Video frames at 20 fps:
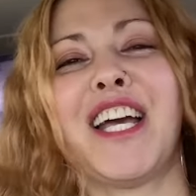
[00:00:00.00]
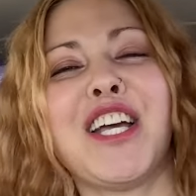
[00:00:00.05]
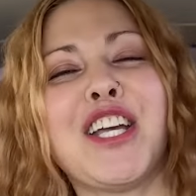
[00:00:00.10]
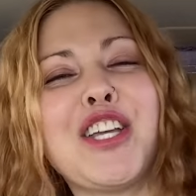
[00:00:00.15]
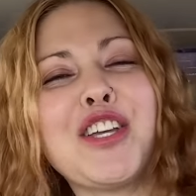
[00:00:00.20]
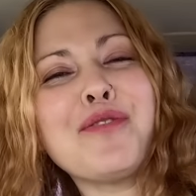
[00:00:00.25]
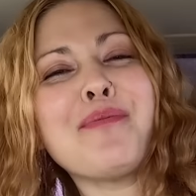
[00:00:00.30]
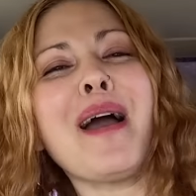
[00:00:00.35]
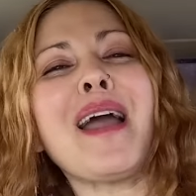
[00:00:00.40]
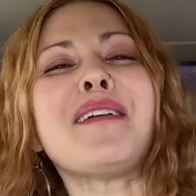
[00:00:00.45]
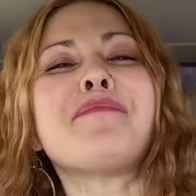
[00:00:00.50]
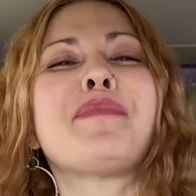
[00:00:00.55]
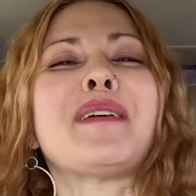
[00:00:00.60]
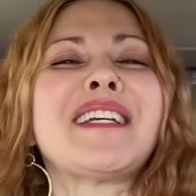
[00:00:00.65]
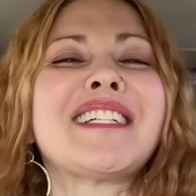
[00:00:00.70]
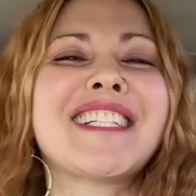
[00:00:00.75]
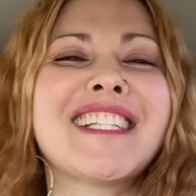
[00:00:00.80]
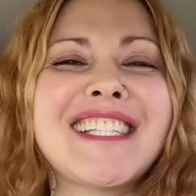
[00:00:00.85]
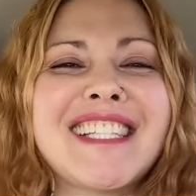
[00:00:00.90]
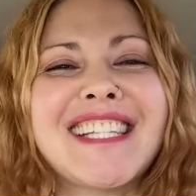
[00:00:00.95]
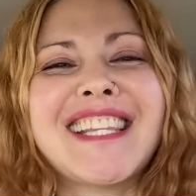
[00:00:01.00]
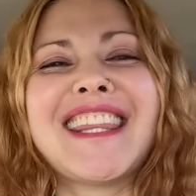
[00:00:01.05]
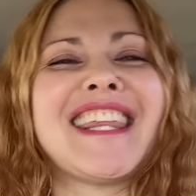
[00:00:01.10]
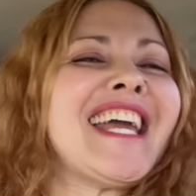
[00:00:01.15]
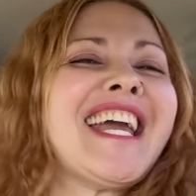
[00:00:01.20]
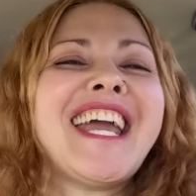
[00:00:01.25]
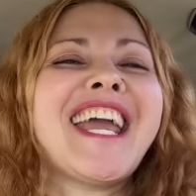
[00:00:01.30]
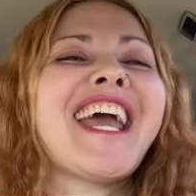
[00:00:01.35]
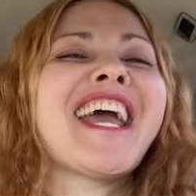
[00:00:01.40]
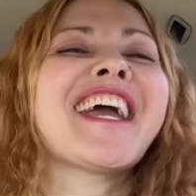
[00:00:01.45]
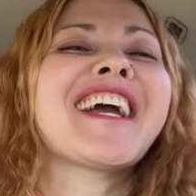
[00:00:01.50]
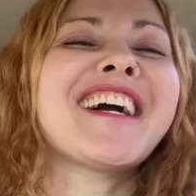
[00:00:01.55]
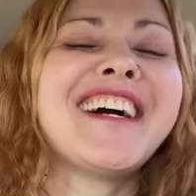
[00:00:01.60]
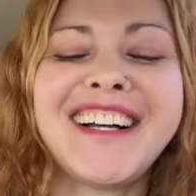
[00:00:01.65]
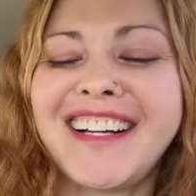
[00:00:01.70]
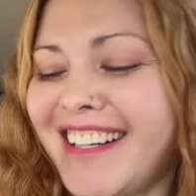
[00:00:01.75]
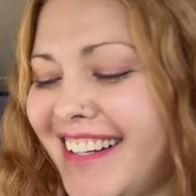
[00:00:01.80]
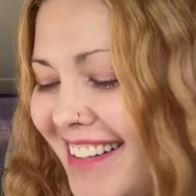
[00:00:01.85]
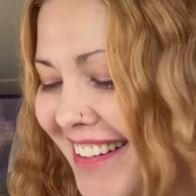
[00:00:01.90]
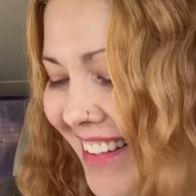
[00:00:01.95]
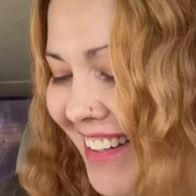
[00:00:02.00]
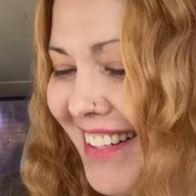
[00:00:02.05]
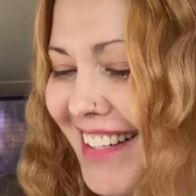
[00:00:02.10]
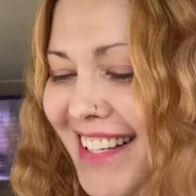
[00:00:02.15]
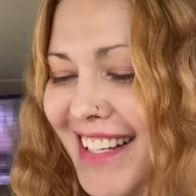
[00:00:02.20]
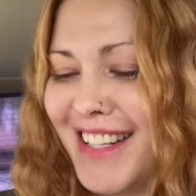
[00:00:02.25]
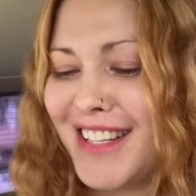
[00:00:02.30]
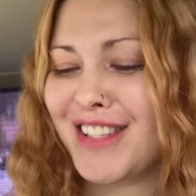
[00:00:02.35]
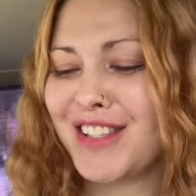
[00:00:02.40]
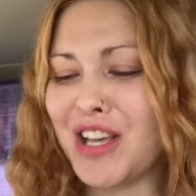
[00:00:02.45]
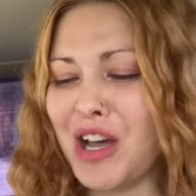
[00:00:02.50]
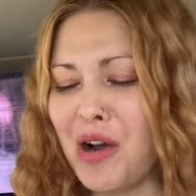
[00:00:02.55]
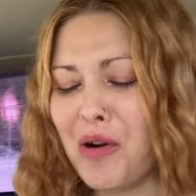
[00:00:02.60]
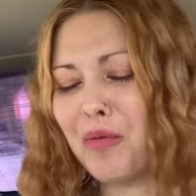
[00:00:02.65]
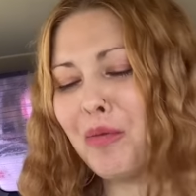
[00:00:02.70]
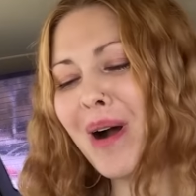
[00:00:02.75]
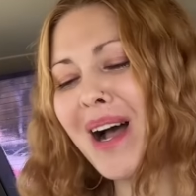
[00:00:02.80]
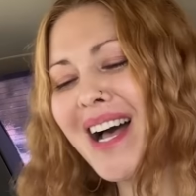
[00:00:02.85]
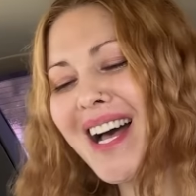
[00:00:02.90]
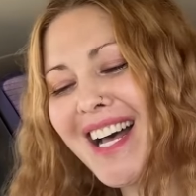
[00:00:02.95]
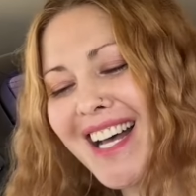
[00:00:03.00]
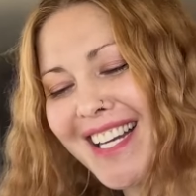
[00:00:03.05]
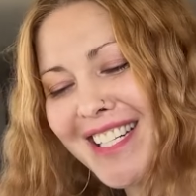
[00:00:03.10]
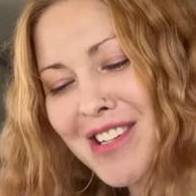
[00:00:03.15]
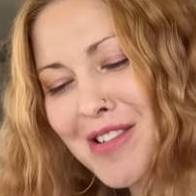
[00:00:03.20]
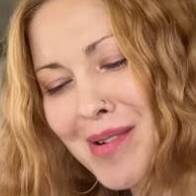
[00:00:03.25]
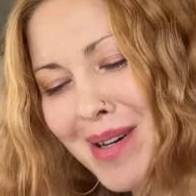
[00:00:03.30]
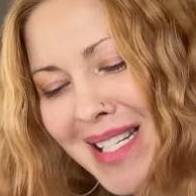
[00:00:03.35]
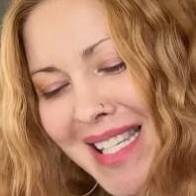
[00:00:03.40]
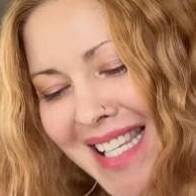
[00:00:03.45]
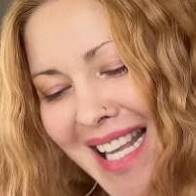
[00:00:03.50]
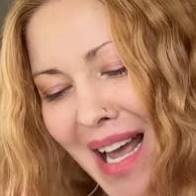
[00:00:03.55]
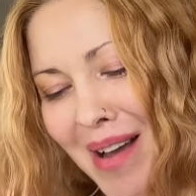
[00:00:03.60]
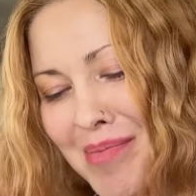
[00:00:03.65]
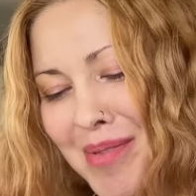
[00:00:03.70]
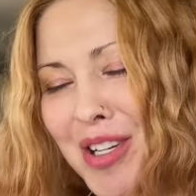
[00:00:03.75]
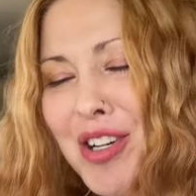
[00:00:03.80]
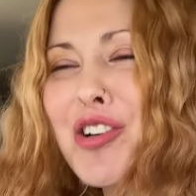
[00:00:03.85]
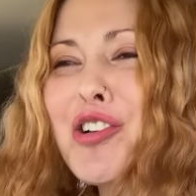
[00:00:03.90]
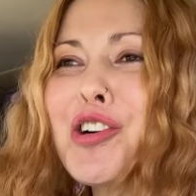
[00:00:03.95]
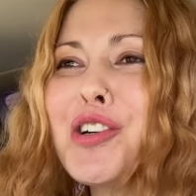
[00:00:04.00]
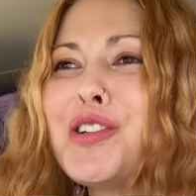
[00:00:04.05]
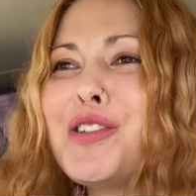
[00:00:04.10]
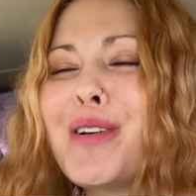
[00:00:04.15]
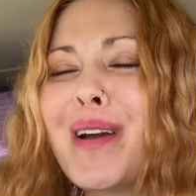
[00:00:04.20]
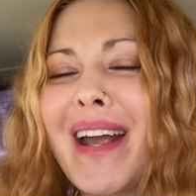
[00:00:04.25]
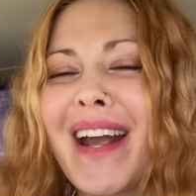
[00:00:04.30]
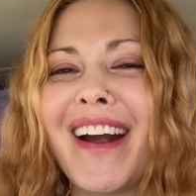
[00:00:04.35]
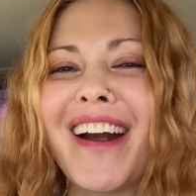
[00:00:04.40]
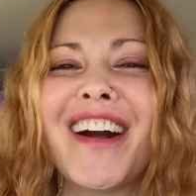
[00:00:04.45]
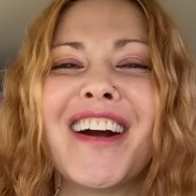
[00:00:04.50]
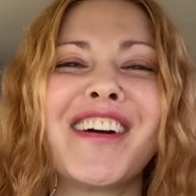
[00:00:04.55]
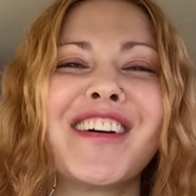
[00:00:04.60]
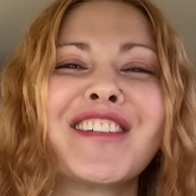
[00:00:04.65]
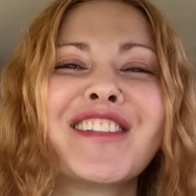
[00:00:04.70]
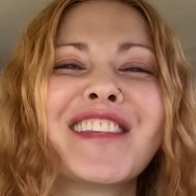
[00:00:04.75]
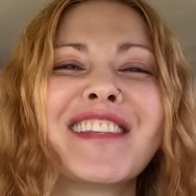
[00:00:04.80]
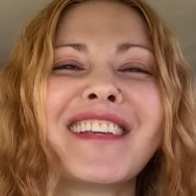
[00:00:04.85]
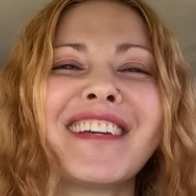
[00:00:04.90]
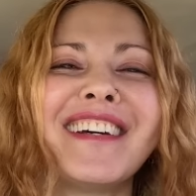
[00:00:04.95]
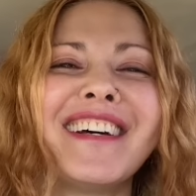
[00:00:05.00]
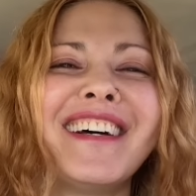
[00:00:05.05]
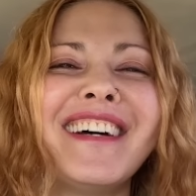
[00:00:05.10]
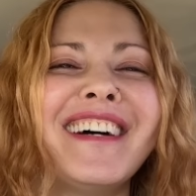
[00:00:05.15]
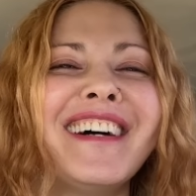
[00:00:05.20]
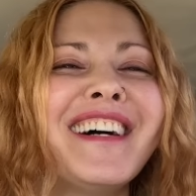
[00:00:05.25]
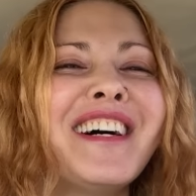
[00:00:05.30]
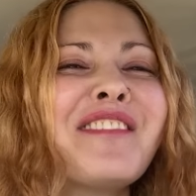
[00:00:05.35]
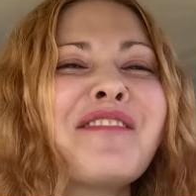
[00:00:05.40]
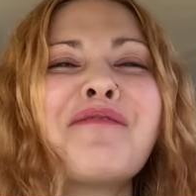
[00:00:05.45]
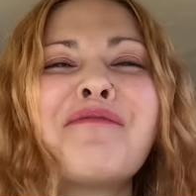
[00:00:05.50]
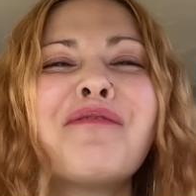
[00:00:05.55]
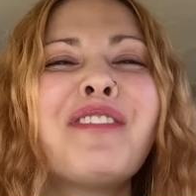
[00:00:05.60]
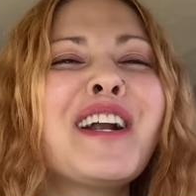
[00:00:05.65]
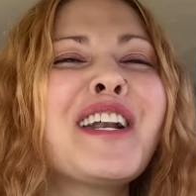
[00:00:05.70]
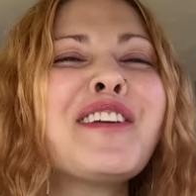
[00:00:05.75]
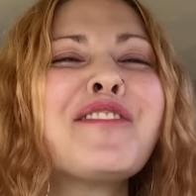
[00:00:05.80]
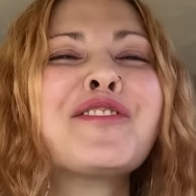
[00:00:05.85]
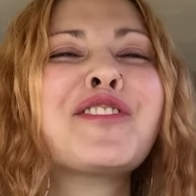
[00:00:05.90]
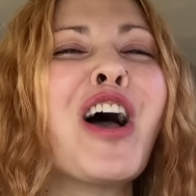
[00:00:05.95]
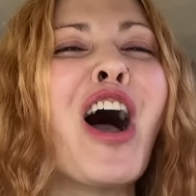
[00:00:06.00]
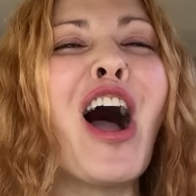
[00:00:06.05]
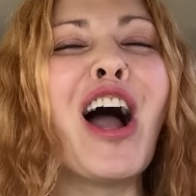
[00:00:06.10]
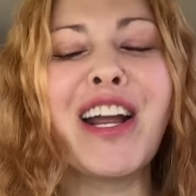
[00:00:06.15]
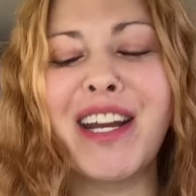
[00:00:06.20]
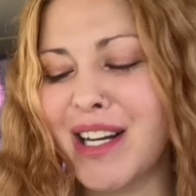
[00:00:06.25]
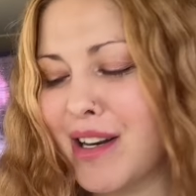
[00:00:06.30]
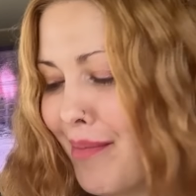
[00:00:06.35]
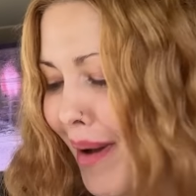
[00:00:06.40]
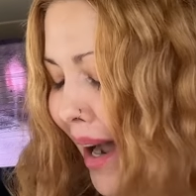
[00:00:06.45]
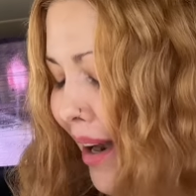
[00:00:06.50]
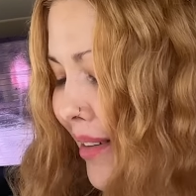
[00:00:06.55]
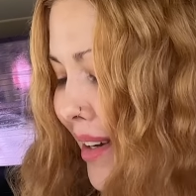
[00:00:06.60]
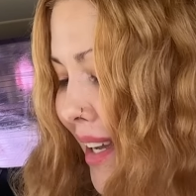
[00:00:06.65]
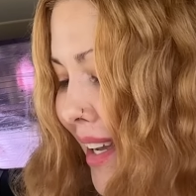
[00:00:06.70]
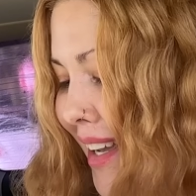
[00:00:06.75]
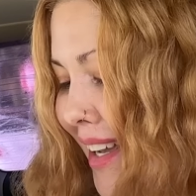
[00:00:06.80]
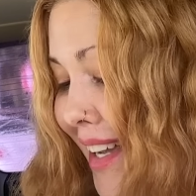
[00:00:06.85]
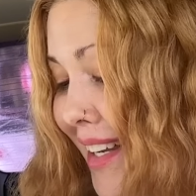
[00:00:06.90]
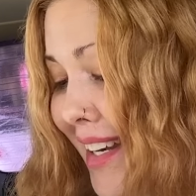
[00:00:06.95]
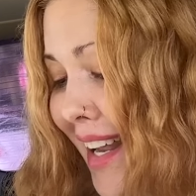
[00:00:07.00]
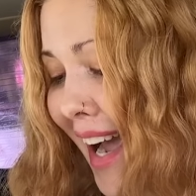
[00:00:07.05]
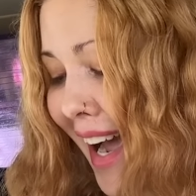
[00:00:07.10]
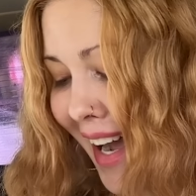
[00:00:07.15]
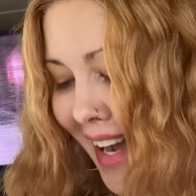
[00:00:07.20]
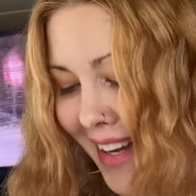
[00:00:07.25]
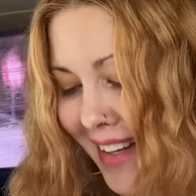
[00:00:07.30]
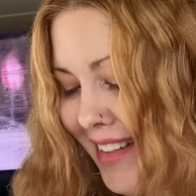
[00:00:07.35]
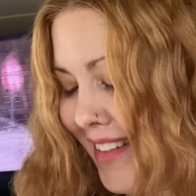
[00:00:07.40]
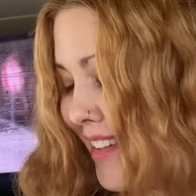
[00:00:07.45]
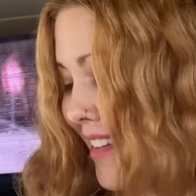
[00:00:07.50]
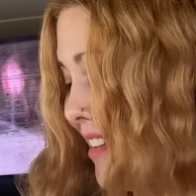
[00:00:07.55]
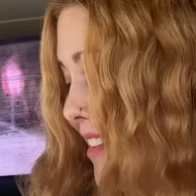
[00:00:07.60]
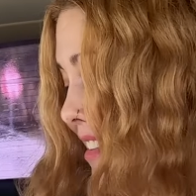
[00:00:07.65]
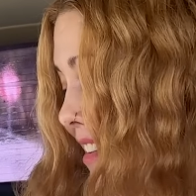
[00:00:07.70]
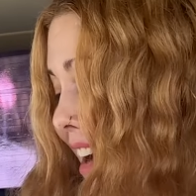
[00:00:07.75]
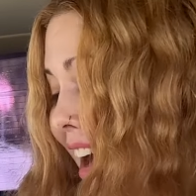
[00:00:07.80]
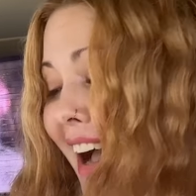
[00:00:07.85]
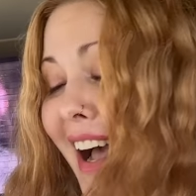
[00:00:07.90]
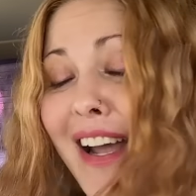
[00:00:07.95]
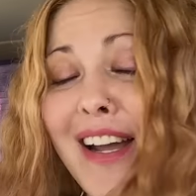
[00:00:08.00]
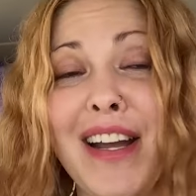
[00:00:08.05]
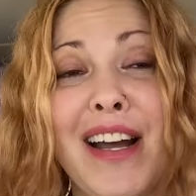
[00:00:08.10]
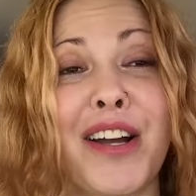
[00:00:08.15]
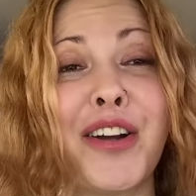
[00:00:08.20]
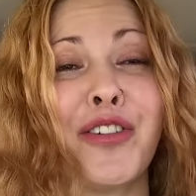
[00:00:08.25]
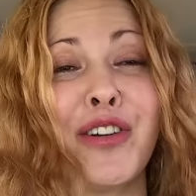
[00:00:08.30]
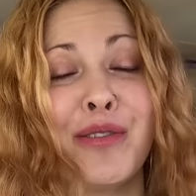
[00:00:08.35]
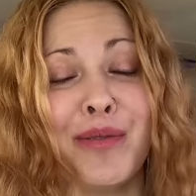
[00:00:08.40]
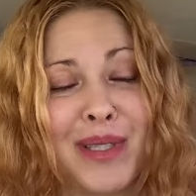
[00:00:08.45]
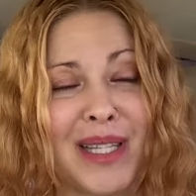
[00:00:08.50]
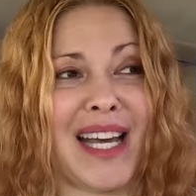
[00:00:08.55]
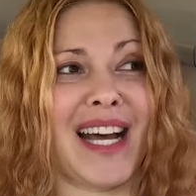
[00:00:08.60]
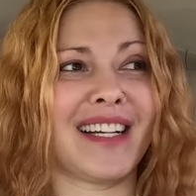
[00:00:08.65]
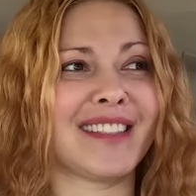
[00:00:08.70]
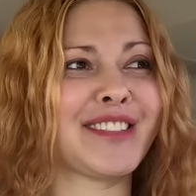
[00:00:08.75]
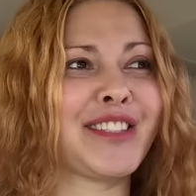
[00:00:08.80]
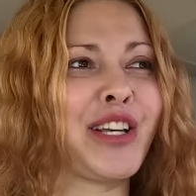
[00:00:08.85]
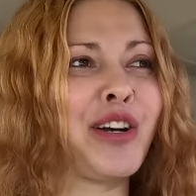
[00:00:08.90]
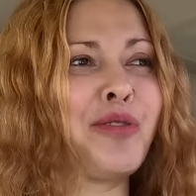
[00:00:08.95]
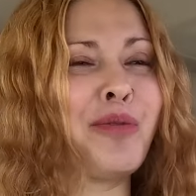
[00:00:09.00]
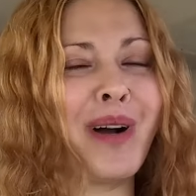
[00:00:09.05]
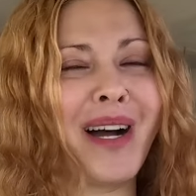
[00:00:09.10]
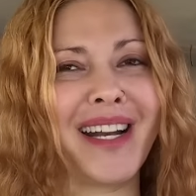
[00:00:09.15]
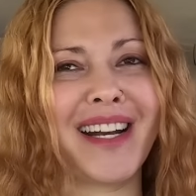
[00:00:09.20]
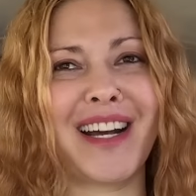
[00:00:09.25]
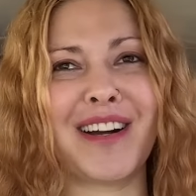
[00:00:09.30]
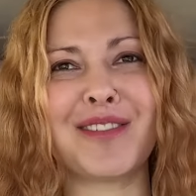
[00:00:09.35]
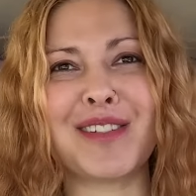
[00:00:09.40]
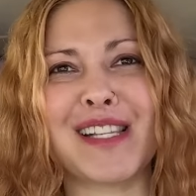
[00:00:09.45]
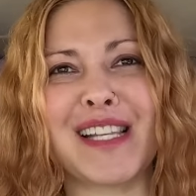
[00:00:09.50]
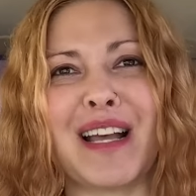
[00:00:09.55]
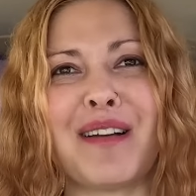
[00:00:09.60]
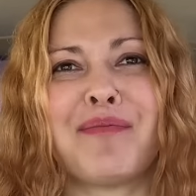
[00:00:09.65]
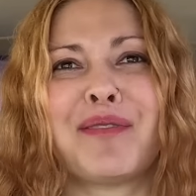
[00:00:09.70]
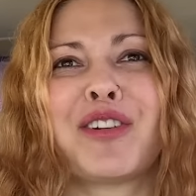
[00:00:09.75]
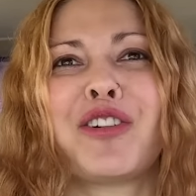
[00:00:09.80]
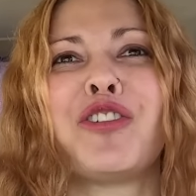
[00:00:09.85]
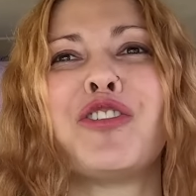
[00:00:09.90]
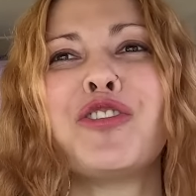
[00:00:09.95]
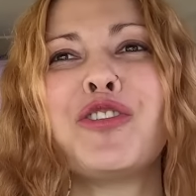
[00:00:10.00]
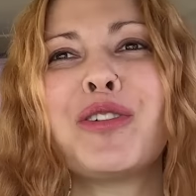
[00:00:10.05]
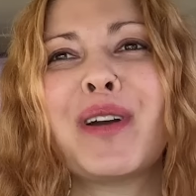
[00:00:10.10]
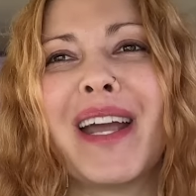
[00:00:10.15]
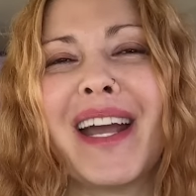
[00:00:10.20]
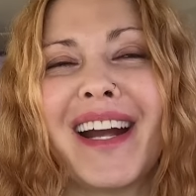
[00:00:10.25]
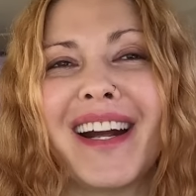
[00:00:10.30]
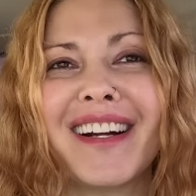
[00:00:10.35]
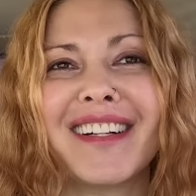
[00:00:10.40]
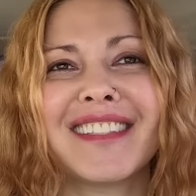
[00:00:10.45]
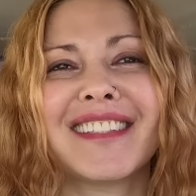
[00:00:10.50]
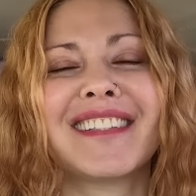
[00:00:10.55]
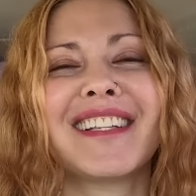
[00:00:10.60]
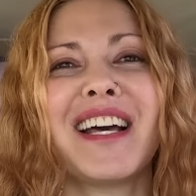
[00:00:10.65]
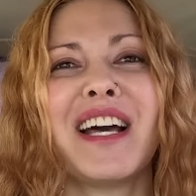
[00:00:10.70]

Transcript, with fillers: You might be thinking, so what? You were skeptical. Who cares? What are you talking about? And yeah, I agree with that. So what? I was skeptical. Who cares?